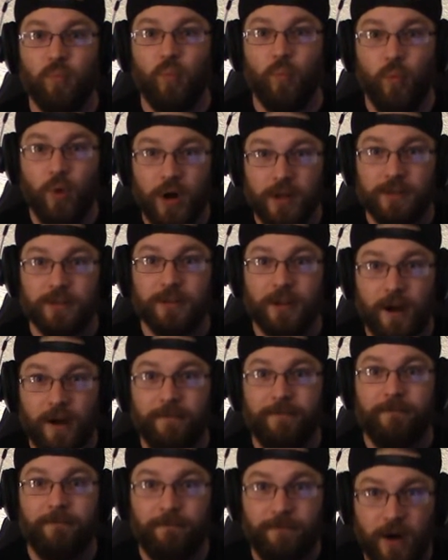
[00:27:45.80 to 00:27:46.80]
What
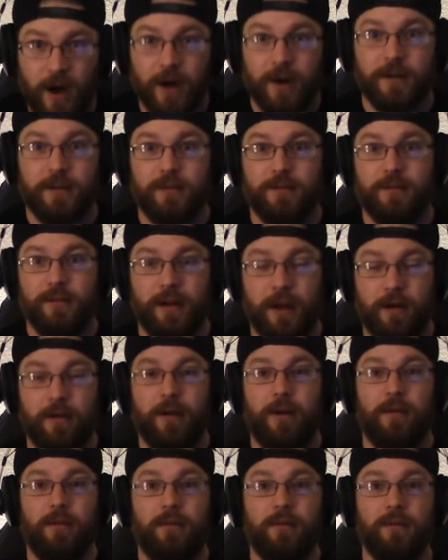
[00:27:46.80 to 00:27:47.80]
the fuck,
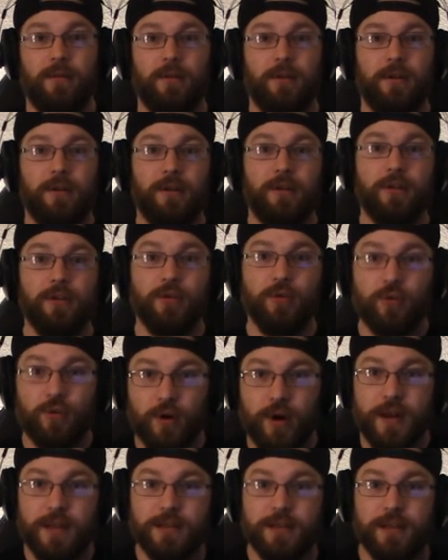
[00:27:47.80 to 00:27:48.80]
Darren? You
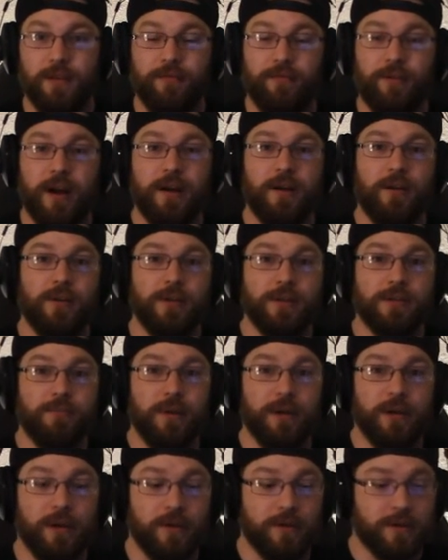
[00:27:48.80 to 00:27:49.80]
crazy fighting all these
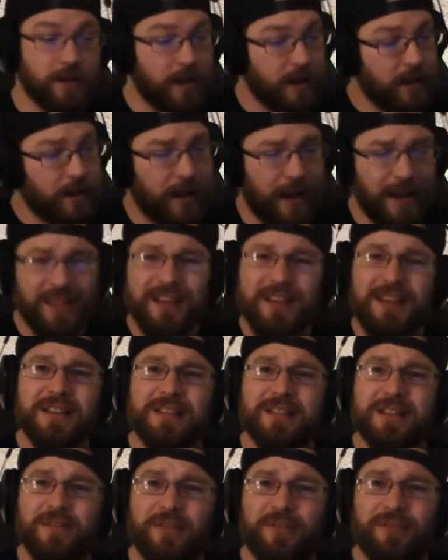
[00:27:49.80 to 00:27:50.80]
big dudes. I think
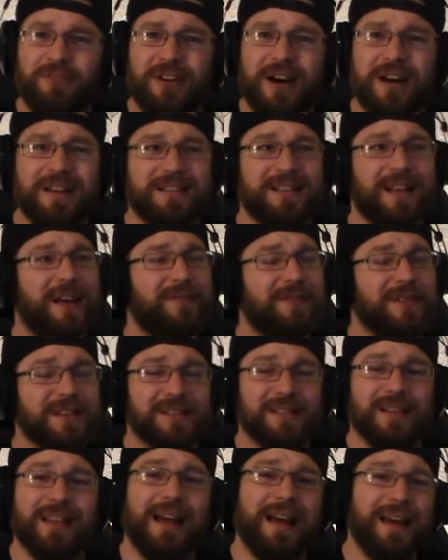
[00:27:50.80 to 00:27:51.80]
he's even fought as heavy
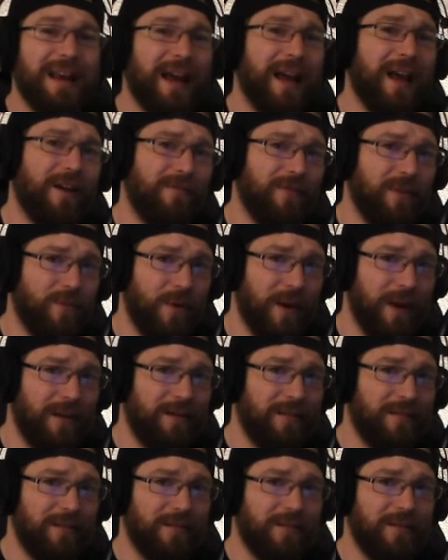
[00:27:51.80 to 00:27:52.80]
as light heavyweight.
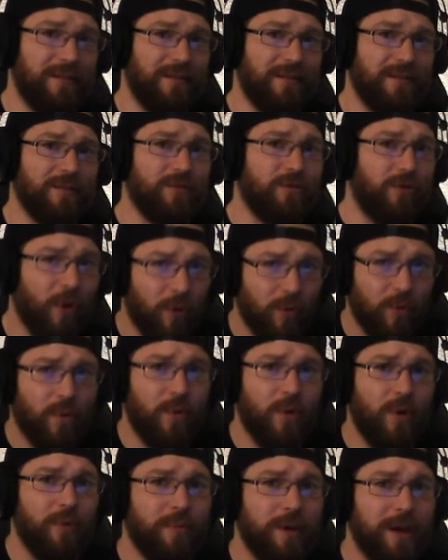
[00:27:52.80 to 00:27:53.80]
Don't
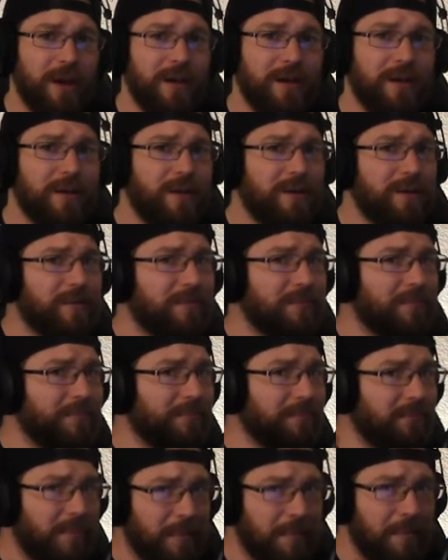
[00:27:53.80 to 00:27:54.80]
quote me,
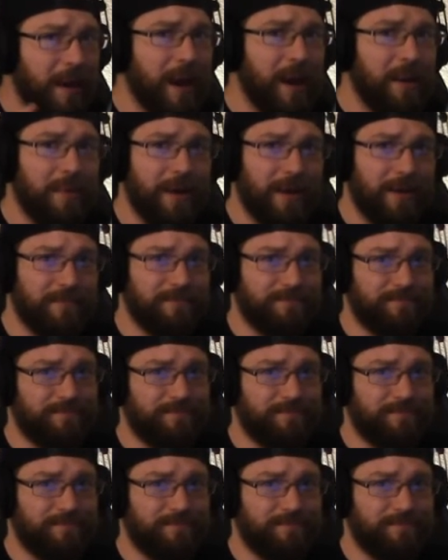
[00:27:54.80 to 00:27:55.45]
but maybe.